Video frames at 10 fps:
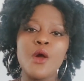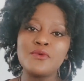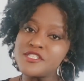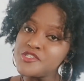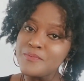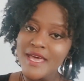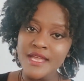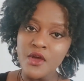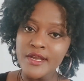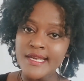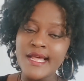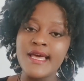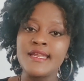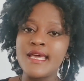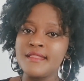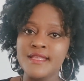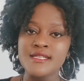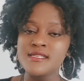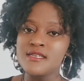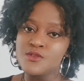Once you paid online and
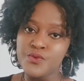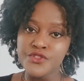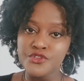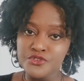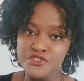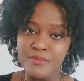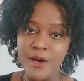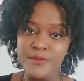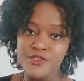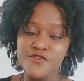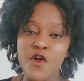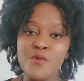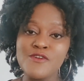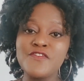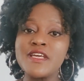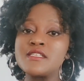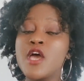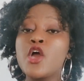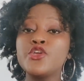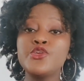that's it with you, Department of Home Affairs,
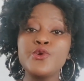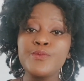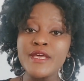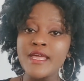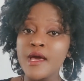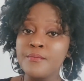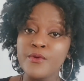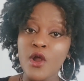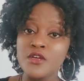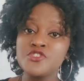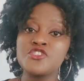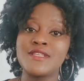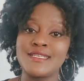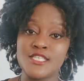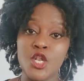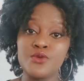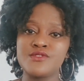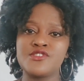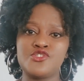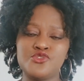you pick a branch that is
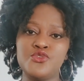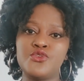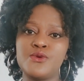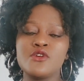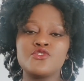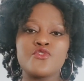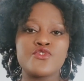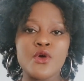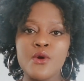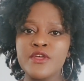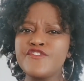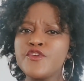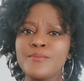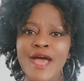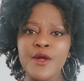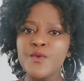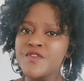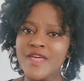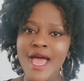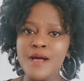closest to you. So if you bank with
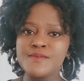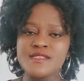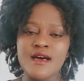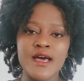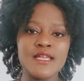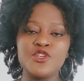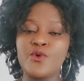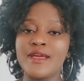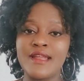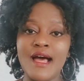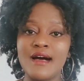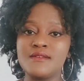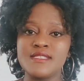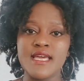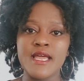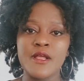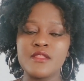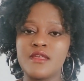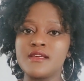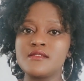ABSA and you're in Gauteng,
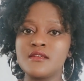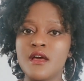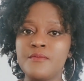the